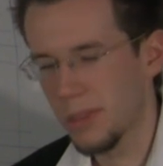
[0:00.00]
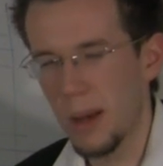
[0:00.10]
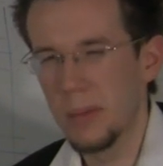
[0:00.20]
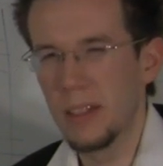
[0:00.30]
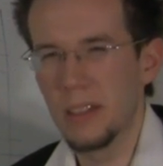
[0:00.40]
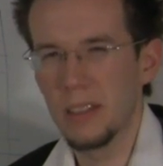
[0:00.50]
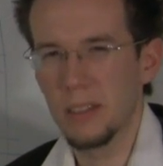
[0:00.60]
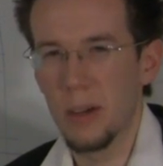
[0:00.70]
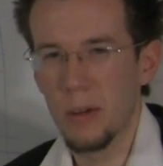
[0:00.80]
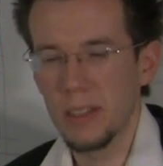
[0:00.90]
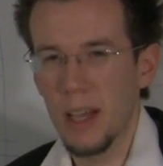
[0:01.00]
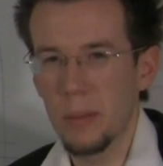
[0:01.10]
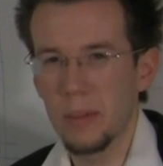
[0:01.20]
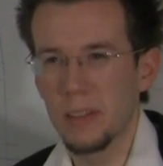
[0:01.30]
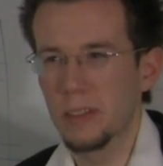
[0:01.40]
It doesn't always
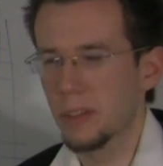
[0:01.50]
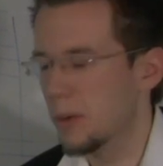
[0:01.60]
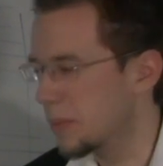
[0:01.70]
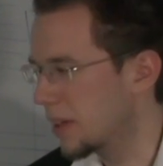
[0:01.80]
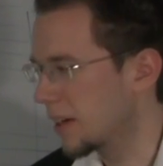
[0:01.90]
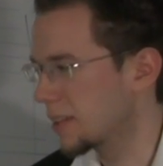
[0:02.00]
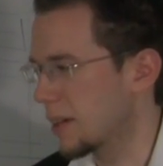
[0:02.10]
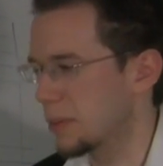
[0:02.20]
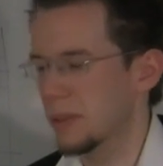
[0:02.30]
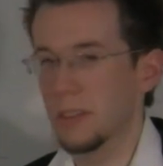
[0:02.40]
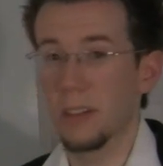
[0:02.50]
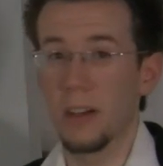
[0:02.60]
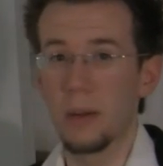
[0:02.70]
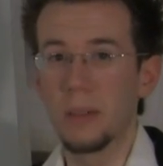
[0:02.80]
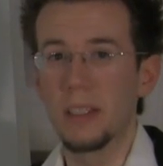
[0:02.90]
happen. There's so many exceptions to
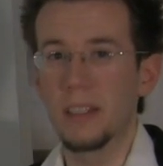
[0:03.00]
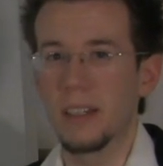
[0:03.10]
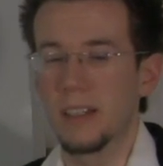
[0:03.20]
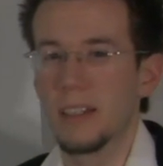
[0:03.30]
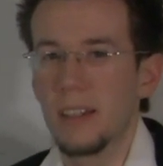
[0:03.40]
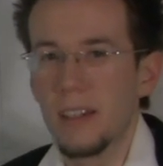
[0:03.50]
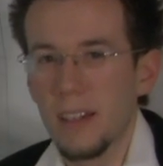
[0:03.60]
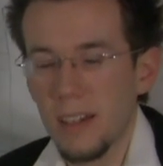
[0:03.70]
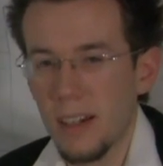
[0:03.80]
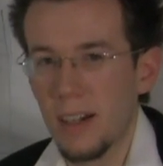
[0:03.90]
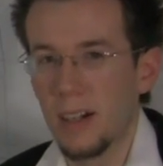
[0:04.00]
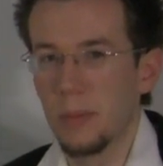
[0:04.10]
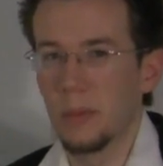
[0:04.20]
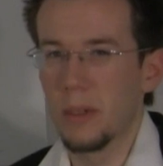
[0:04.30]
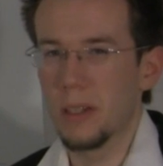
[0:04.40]
harmony that
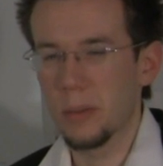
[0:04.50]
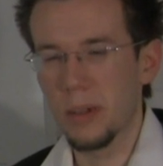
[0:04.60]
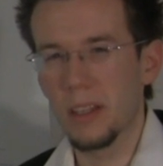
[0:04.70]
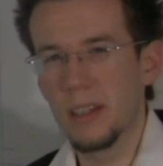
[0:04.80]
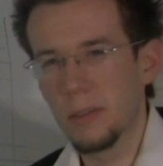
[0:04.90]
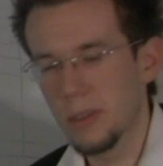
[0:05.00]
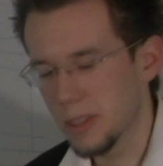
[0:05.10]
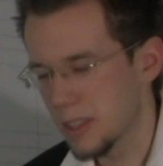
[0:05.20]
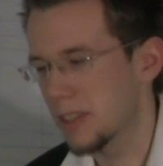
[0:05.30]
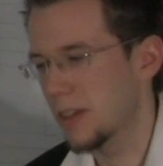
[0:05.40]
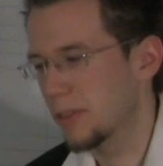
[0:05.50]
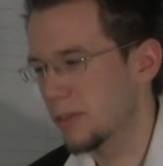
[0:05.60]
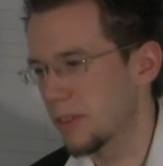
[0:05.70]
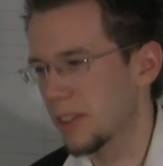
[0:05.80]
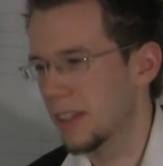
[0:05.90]
we'll just save it
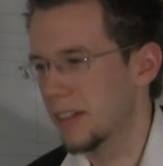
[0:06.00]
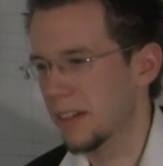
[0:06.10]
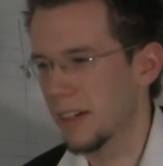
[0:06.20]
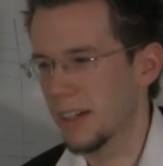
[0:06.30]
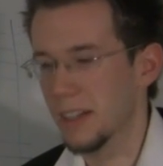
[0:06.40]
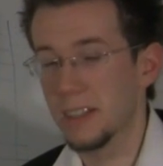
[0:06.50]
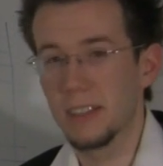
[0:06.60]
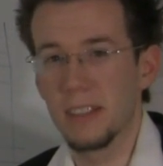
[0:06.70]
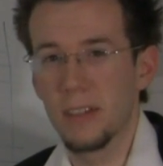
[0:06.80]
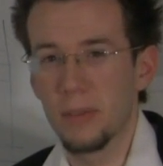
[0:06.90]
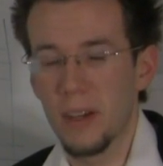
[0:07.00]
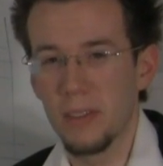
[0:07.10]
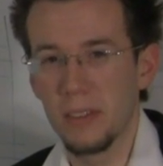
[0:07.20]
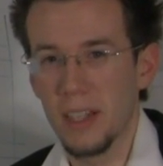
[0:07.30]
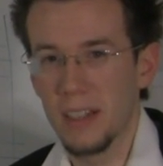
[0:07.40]
for later, I guess, if
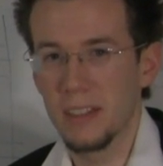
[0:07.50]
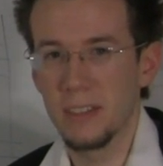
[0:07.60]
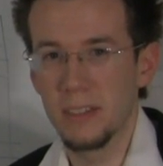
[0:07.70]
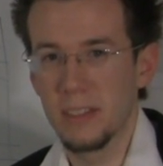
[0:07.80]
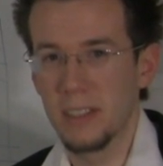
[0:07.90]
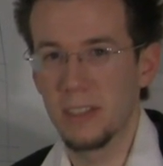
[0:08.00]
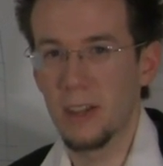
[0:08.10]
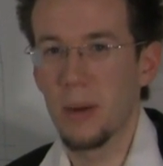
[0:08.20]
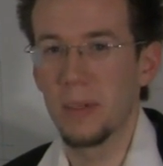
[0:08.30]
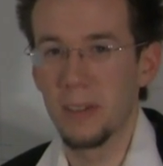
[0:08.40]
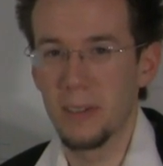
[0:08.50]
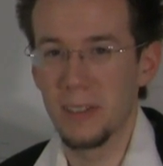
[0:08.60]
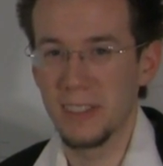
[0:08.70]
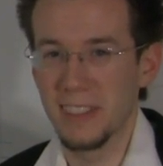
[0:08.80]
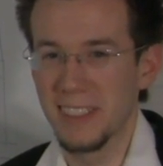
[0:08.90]
I ever get into teaching harmony
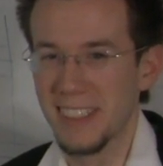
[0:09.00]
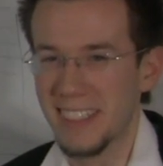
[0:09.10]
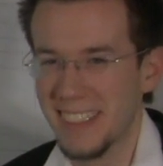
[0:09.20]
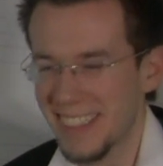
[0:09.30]
courses.